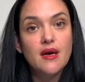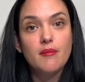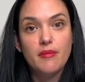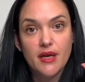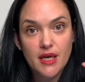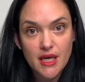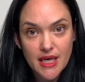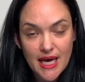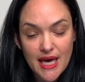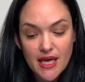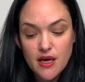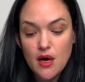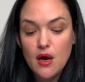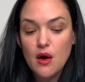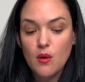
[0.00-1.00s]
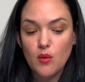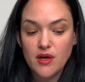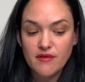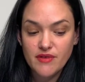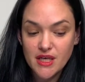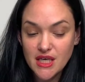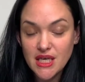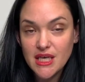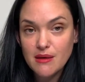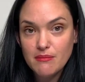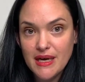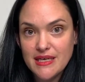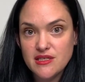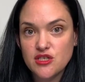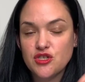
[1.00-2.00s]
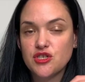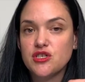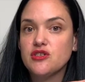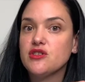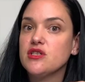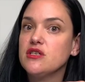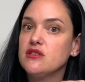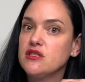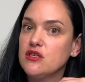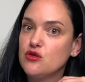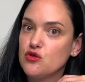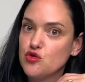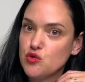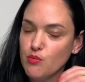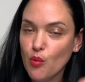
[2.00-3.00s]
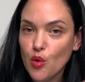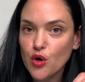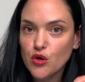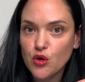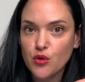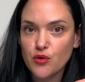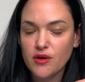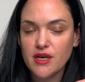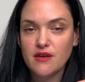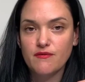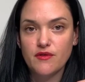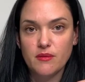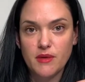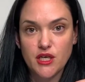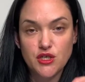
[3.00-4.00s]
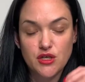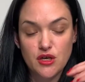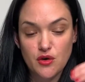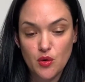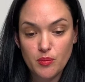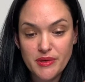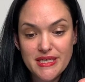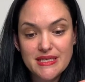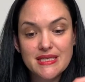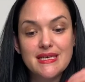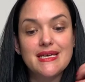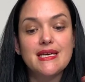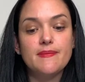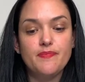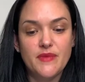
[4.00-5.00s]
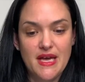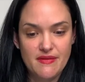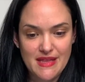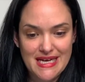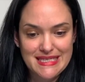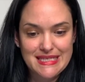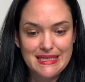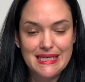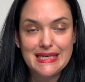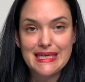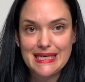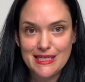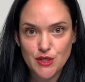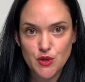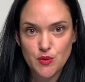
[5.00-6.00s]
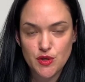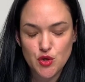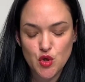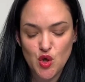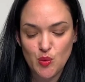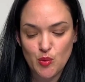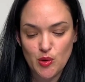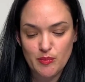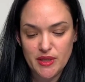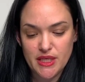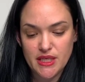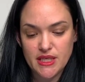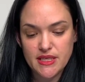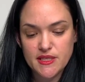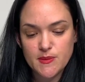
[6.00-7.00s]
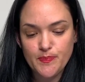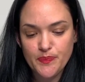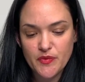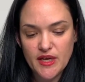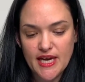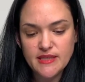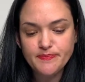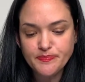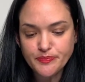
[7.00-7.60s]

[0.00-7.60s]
But again, one of the key messages is that there's more low-grade inflammation in obesity, and that's linking it to its comorbidities. Okay.